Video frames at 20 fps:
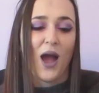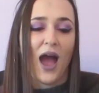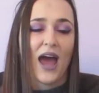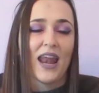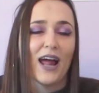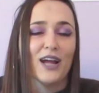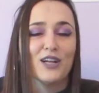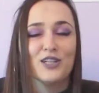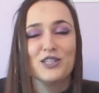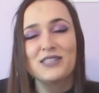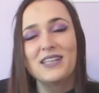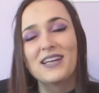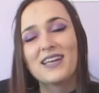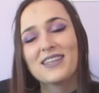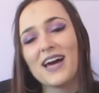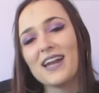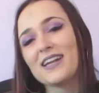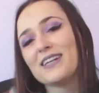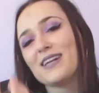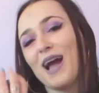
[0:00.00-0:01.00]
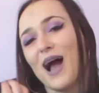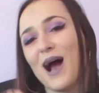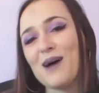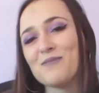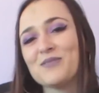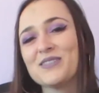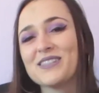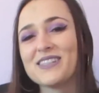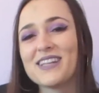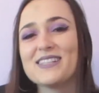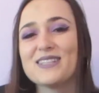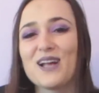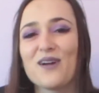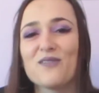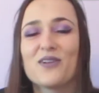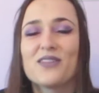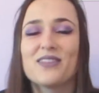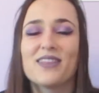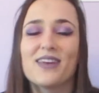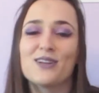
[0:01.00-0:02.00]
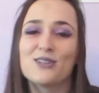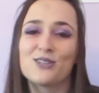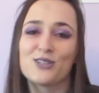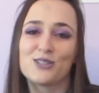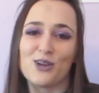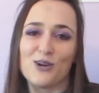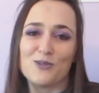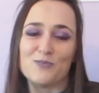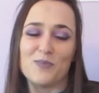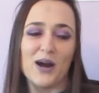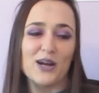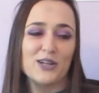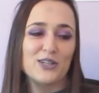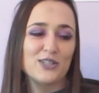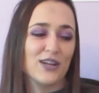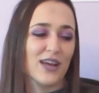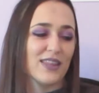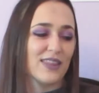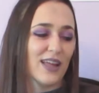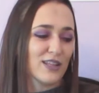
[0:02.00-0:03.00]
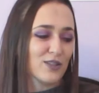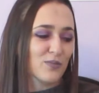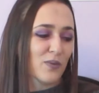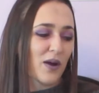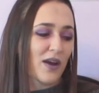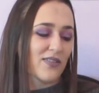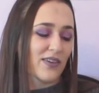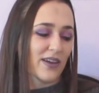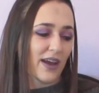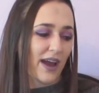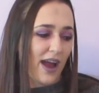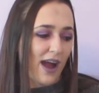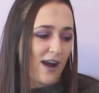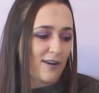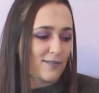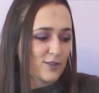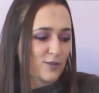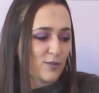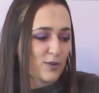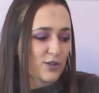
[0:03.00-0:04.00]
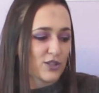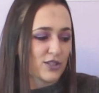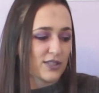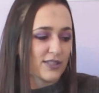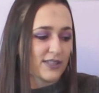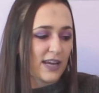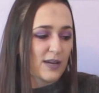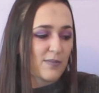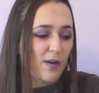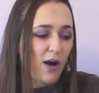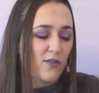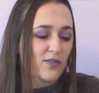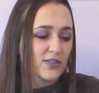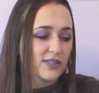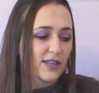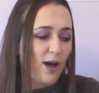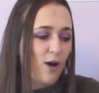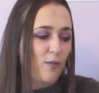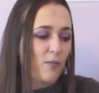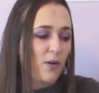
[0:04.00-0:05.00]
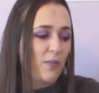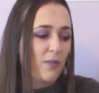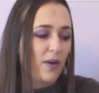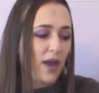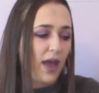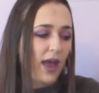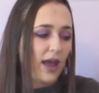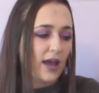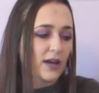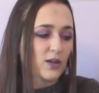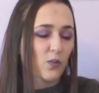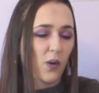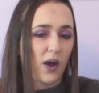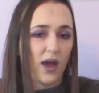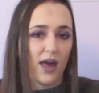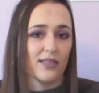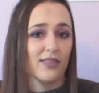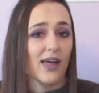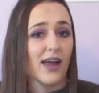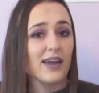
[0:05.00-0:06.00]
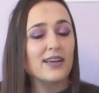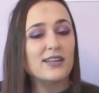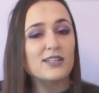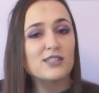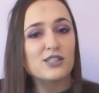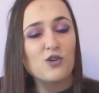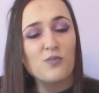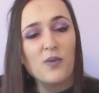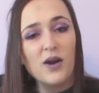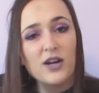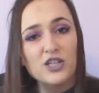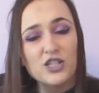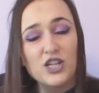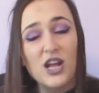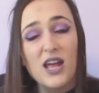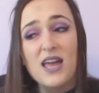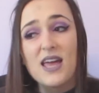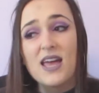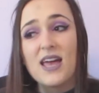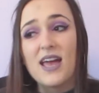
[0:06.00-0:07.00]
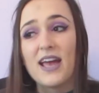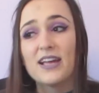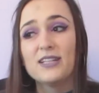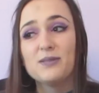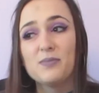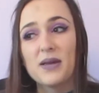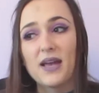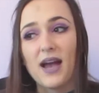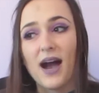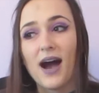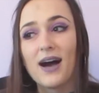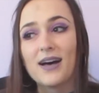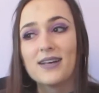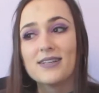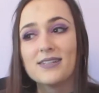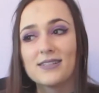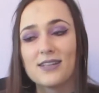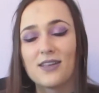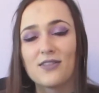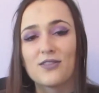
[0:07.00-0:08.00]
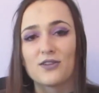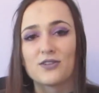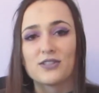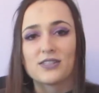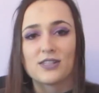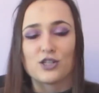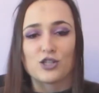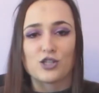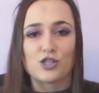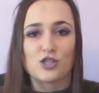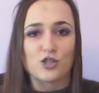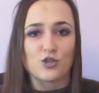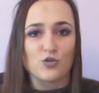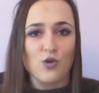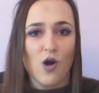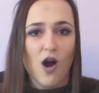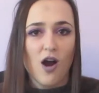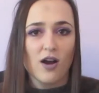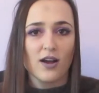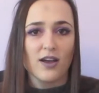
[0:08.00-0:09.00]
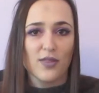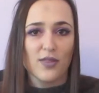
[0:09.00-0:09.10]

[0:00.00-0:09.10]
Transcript: And I just think that encapsulates everything so much, and that's why I think I have so much to say about this album, and why I like it so much is because there's such a strong